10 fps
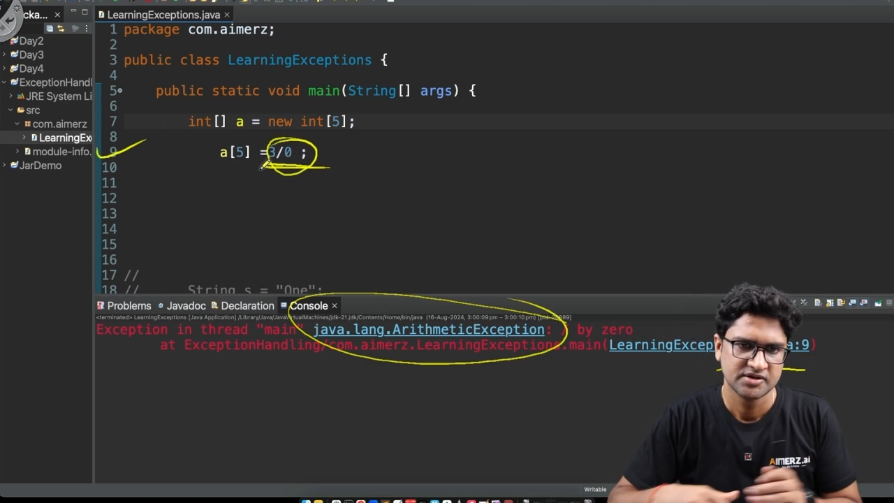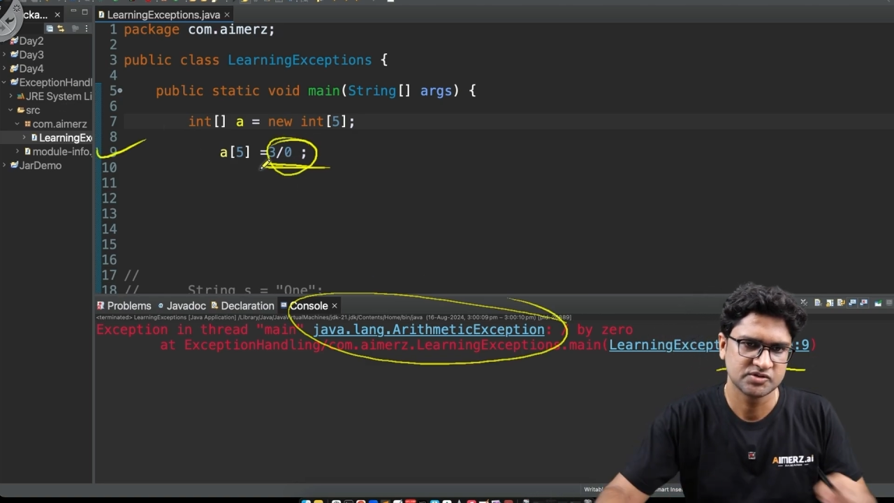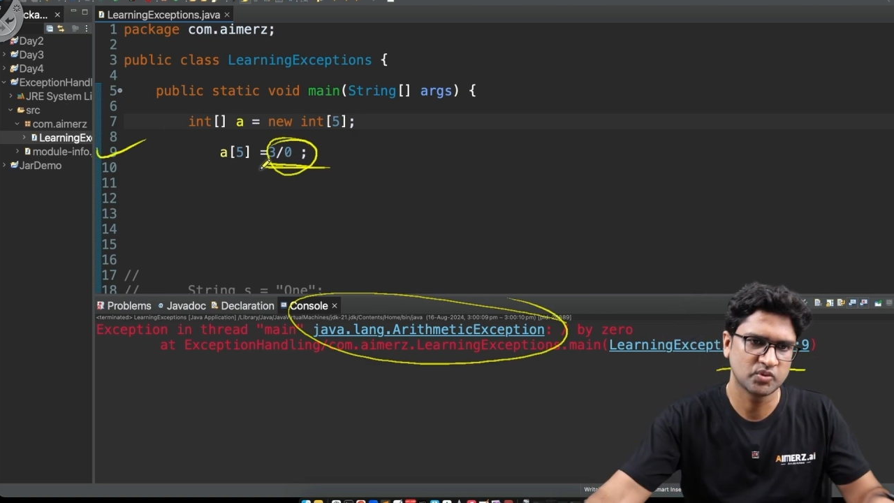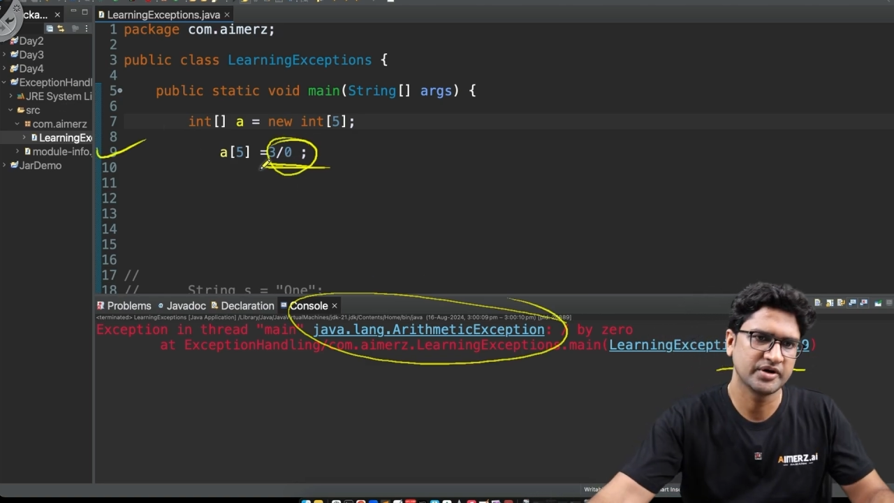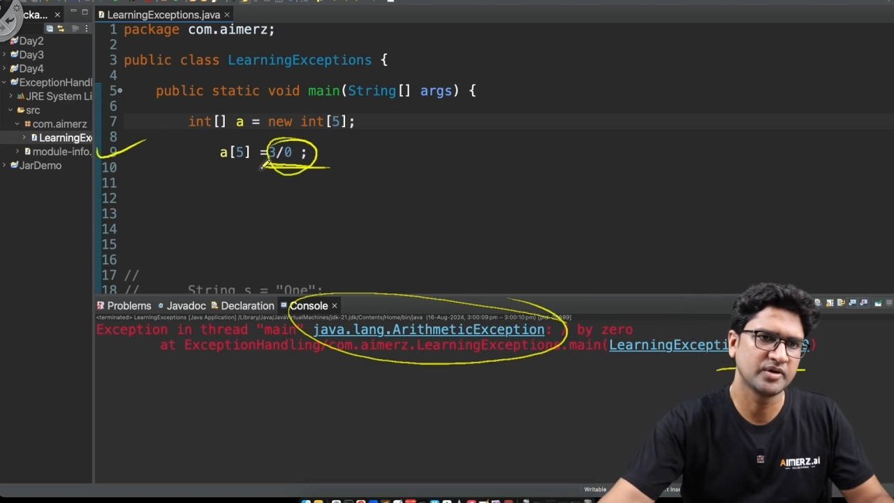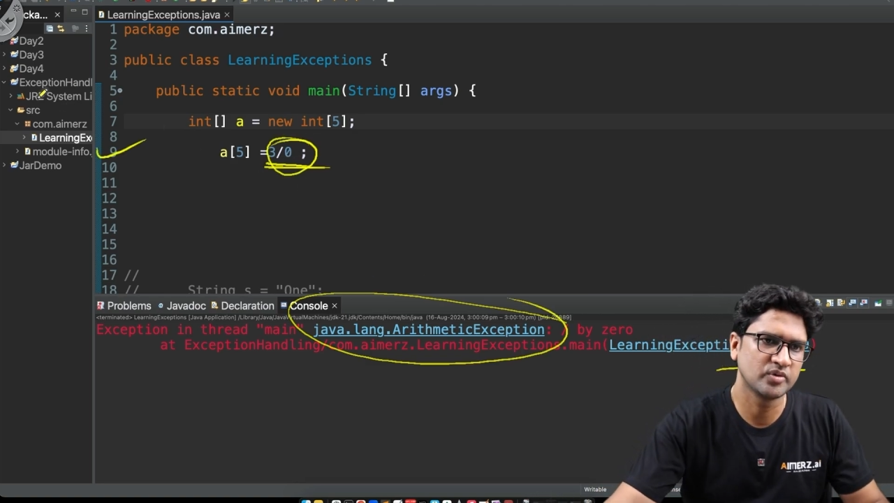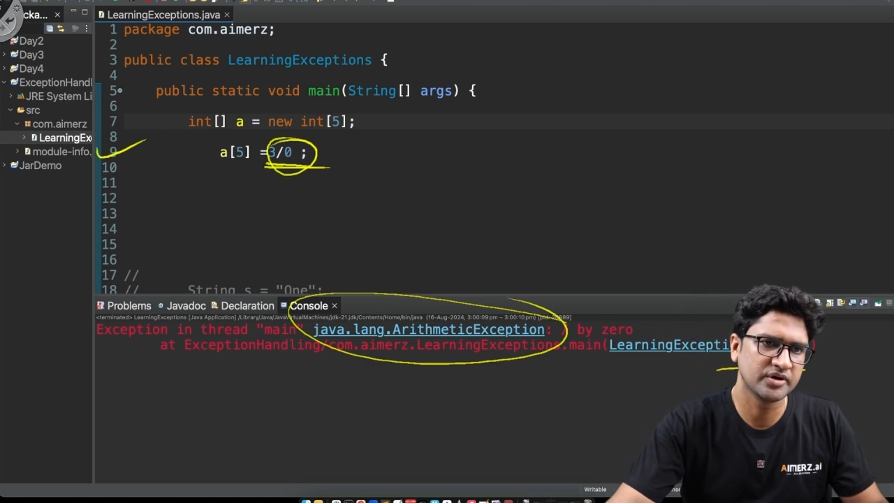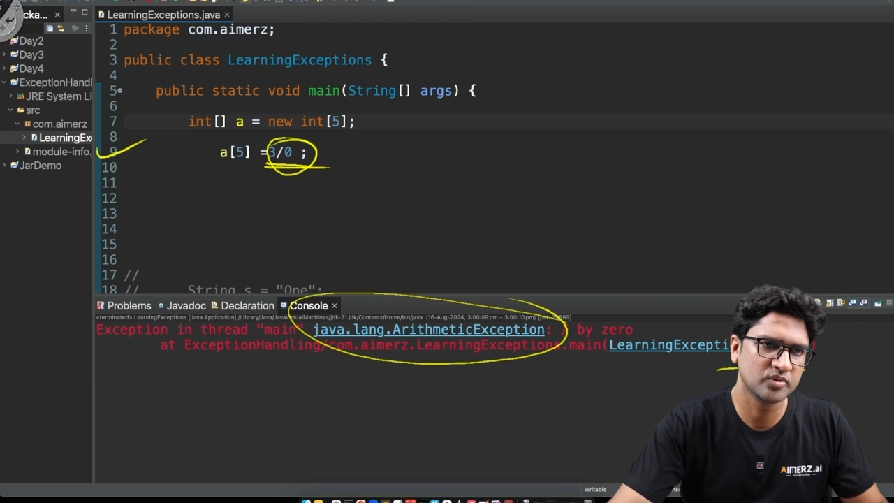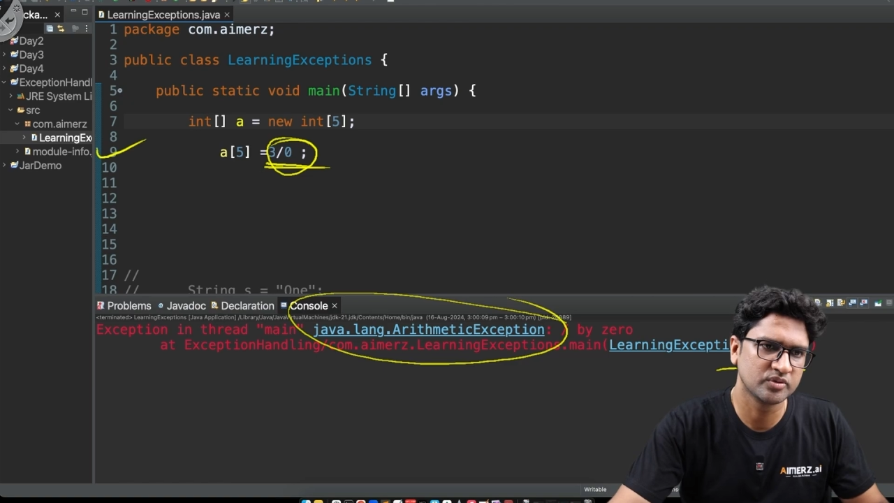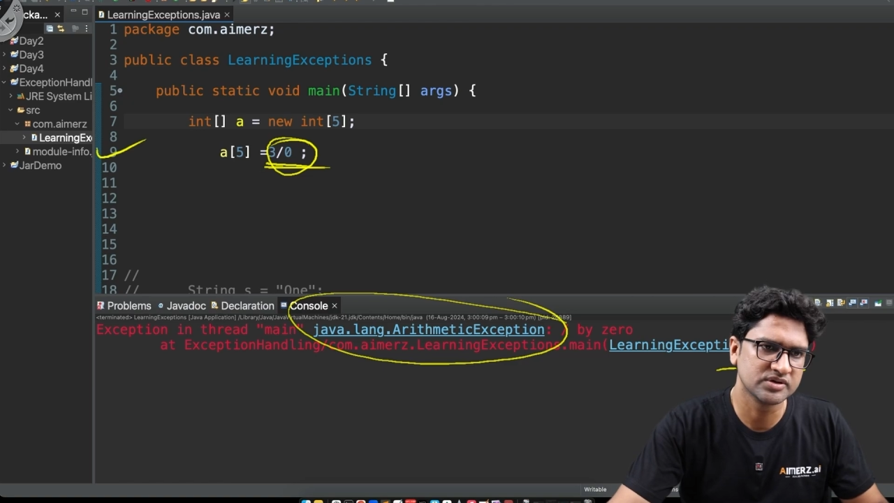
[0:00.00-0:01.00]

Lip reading: So what I go and do